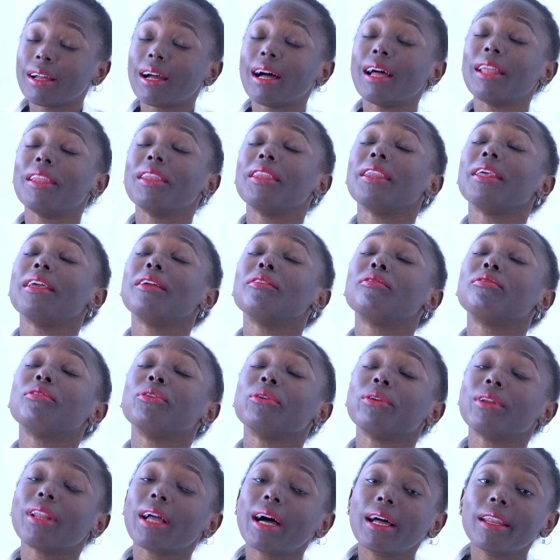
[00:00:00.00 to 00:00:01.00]
And if
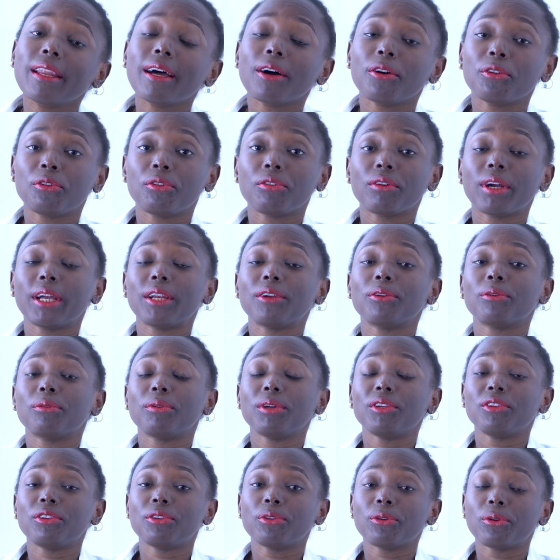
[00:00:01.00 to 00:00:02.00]
you learn how to write
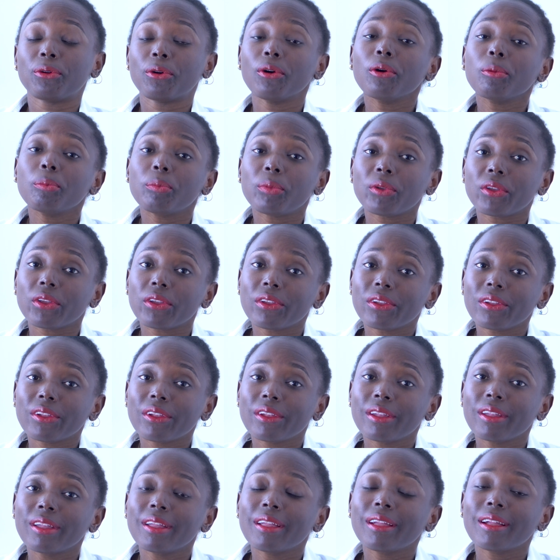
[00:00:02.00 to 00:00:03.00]
original copy,
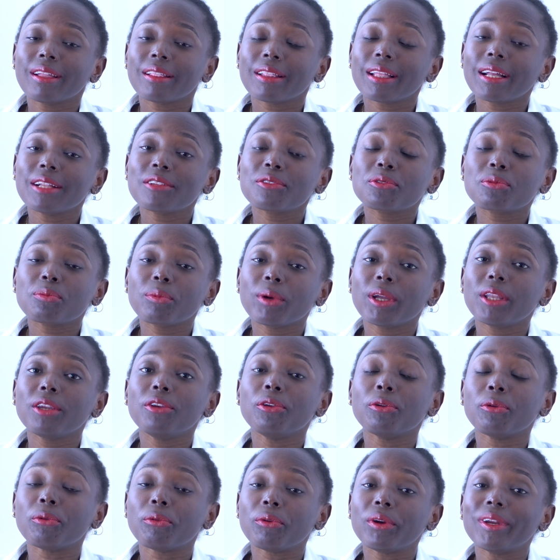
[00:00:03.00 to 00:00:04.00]
that's when
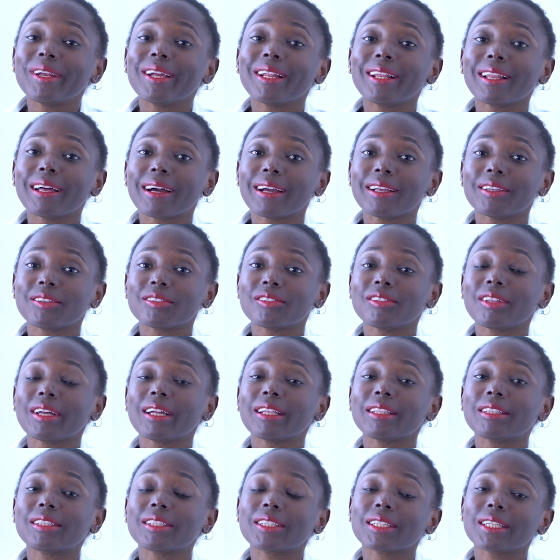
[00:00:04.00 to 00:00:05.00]
you realize
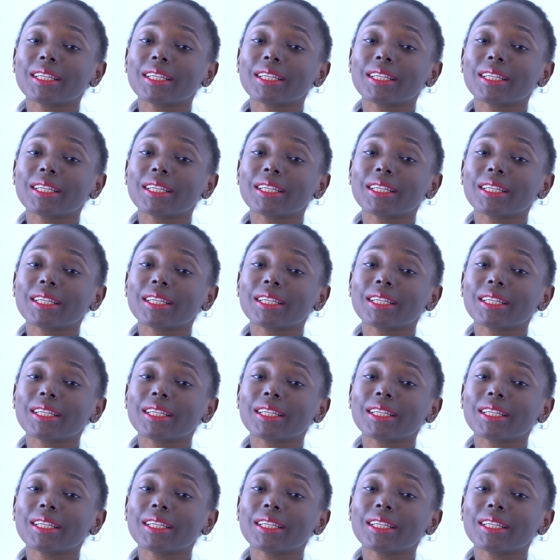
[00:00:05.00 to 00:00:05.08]
that